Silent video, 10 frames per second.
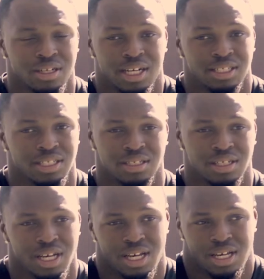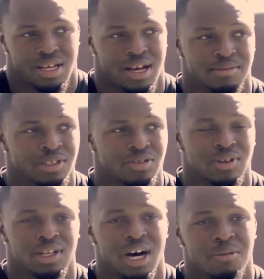know, I'm just
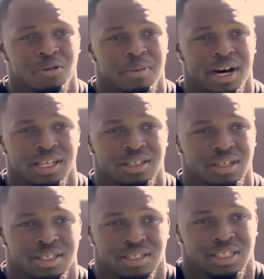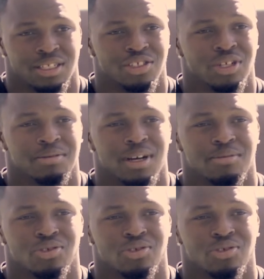really humbled by it. You know, it's just a dream come